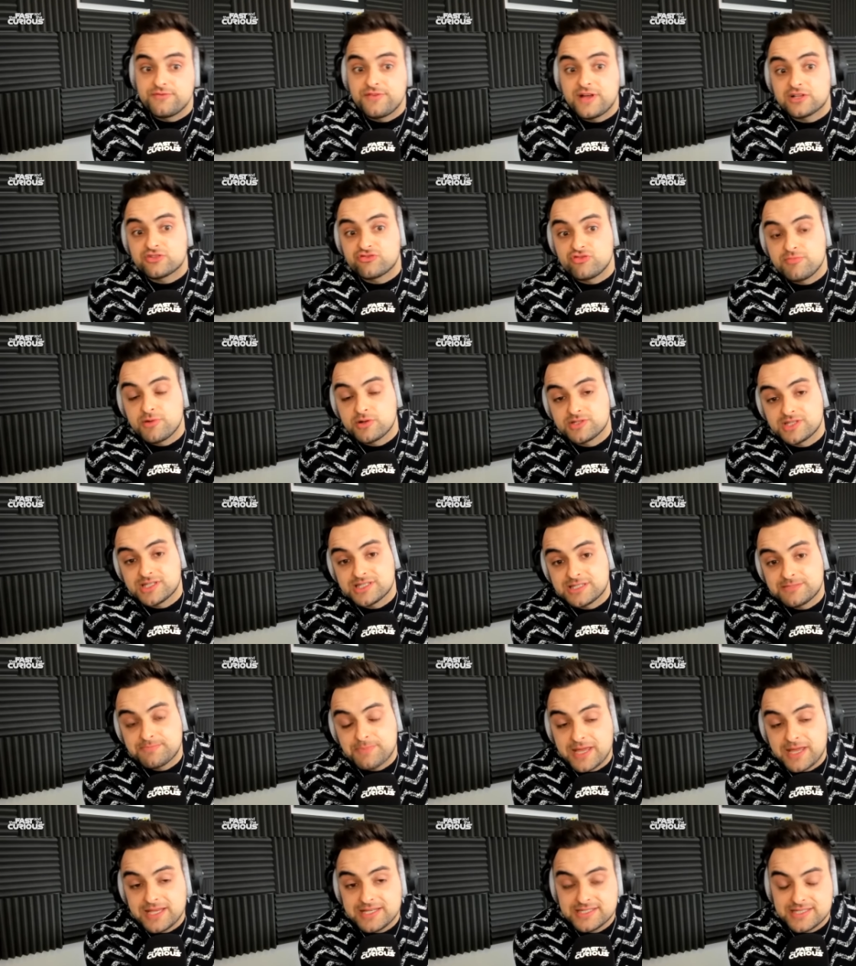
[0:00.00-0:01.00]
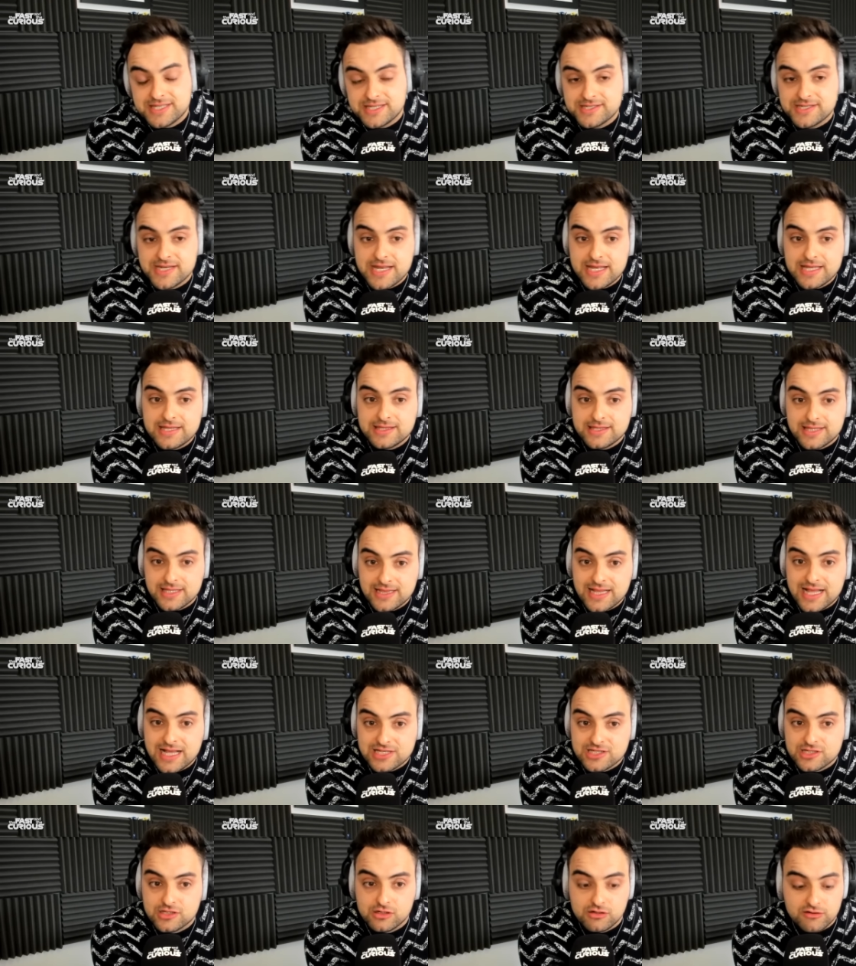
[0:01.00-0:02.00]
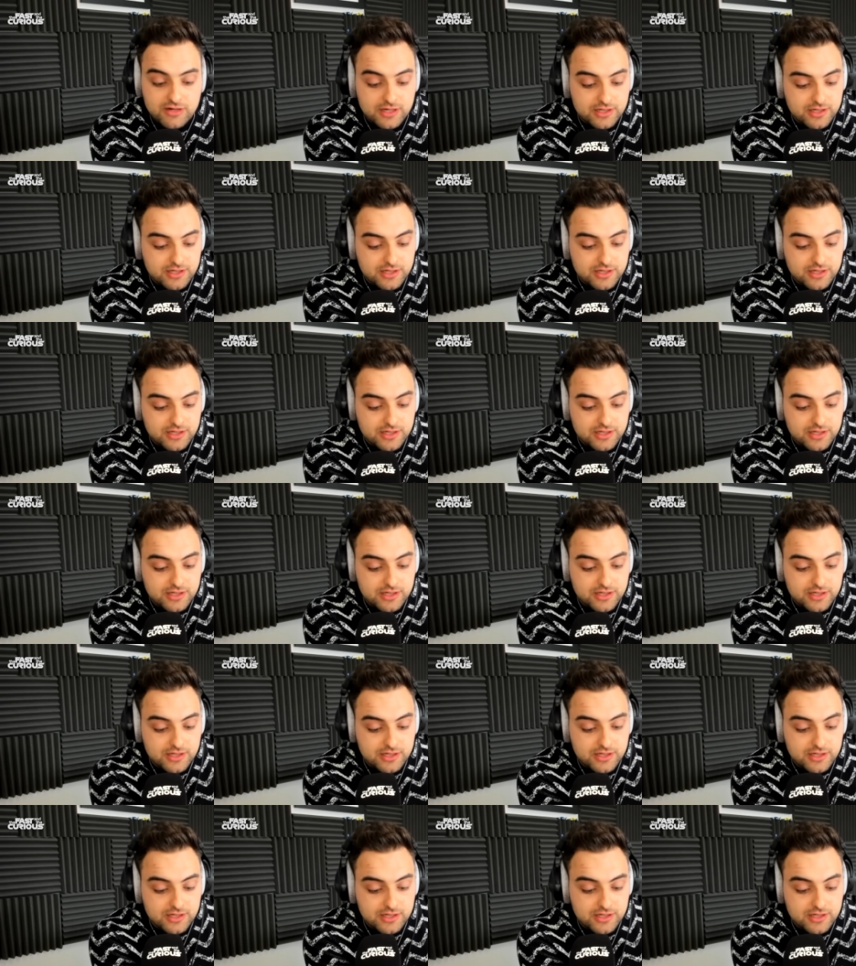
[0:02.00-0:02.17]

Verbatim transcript: Valtteri Bottas's pace this year than last, Laura.